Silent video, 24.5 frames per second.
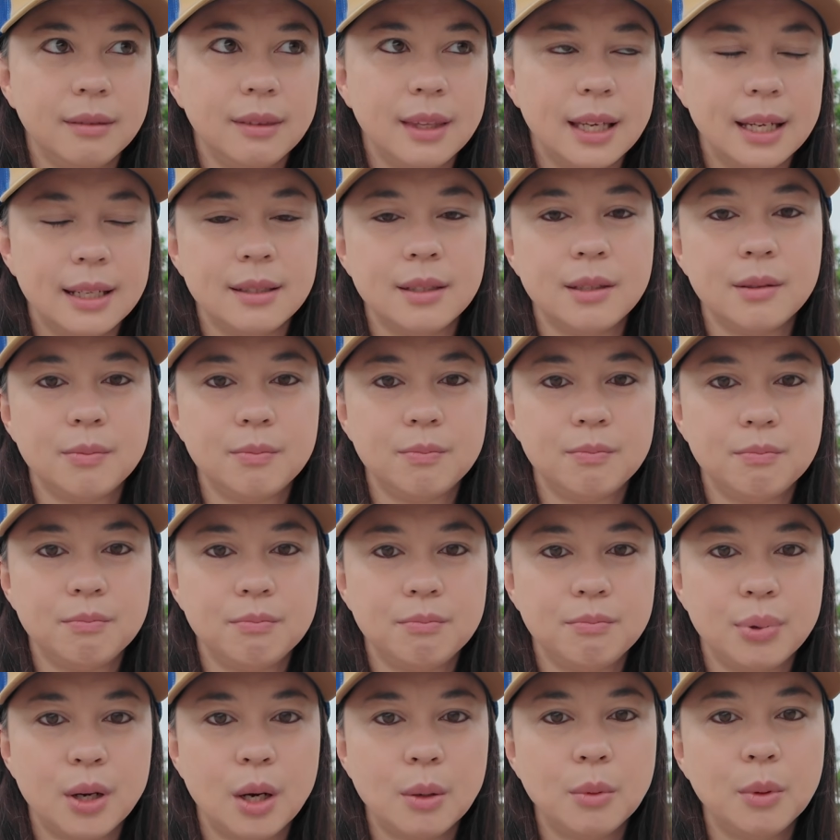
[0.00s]
that's
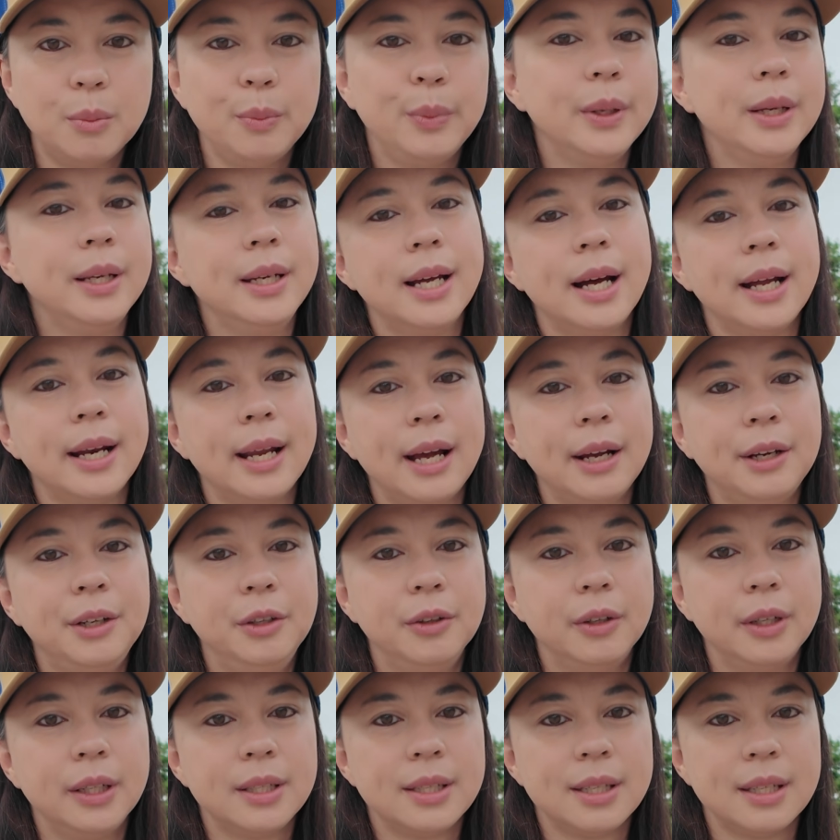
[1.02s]
probably not
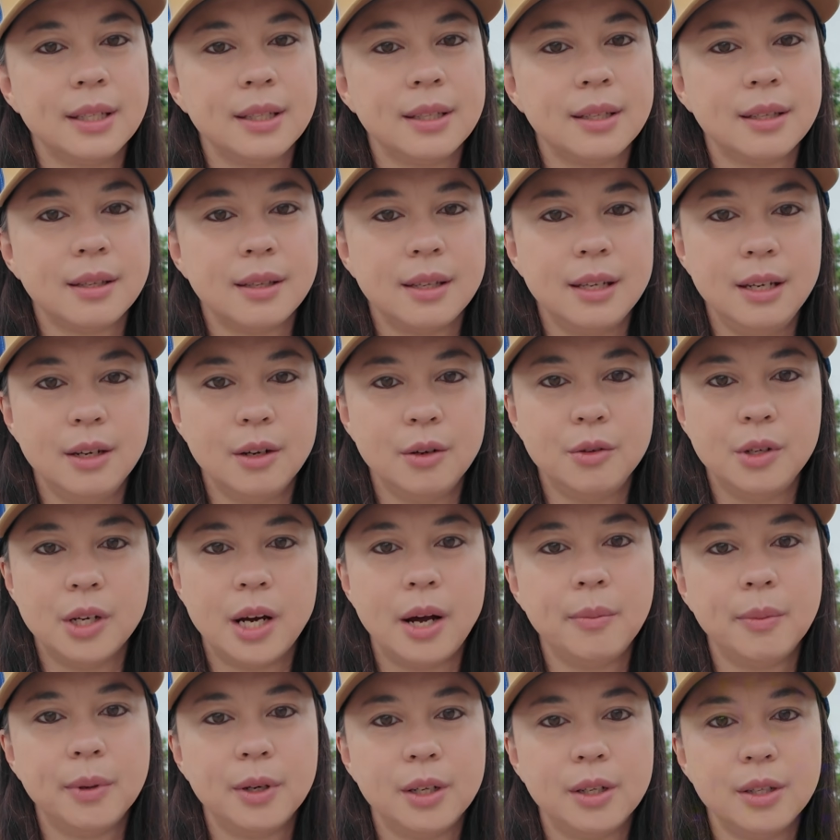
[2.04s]
accurate since the
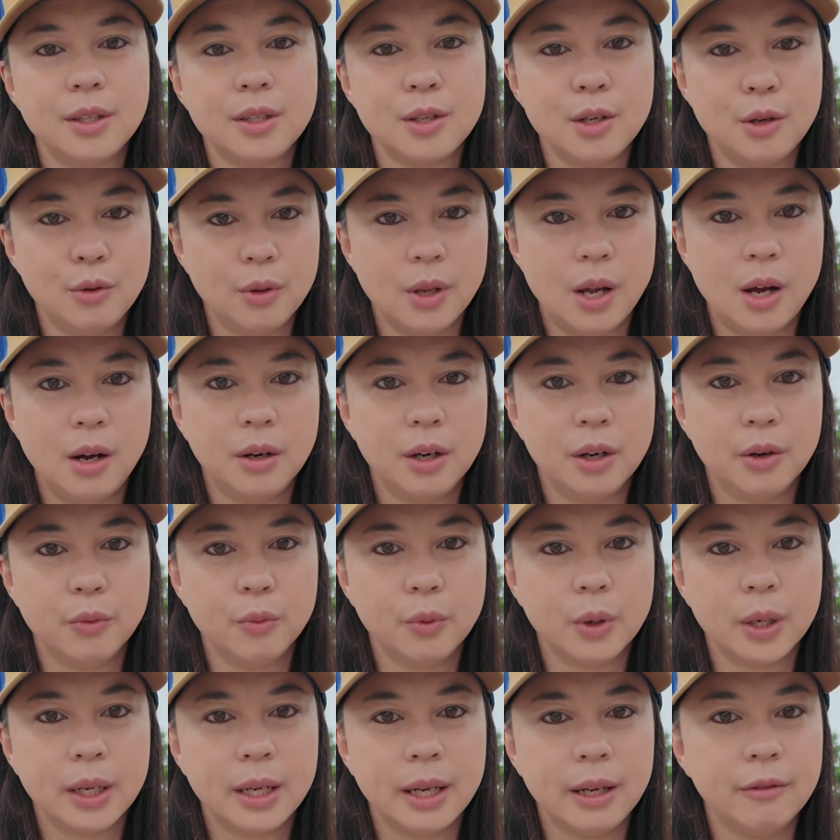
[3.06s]
odometer is no longer
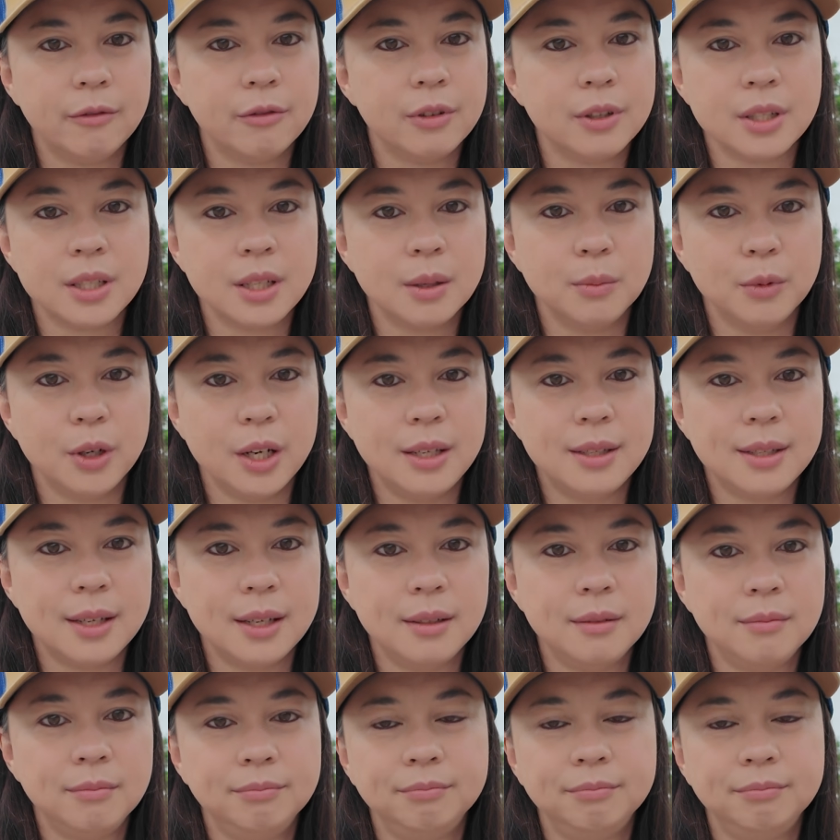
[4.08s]
working for some reason.